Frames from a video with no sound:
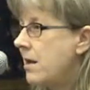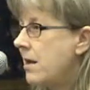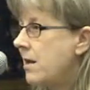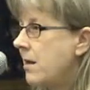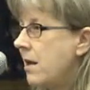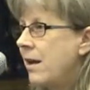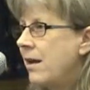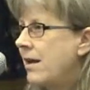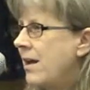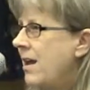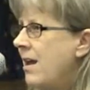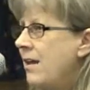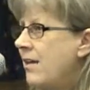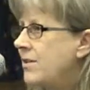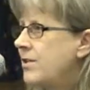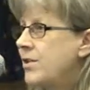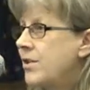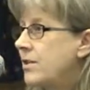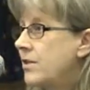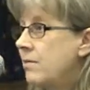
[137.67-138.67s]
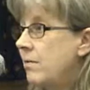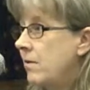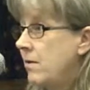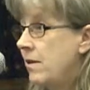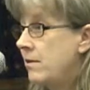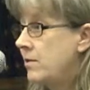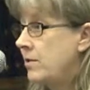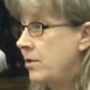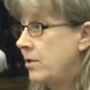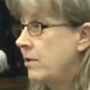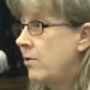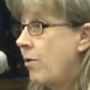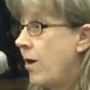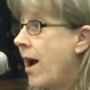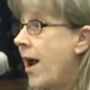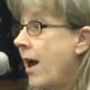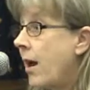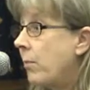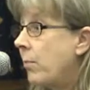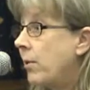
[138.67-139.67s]
and that's just
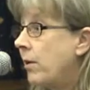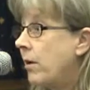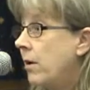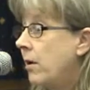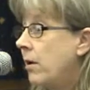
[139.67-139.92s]
crap.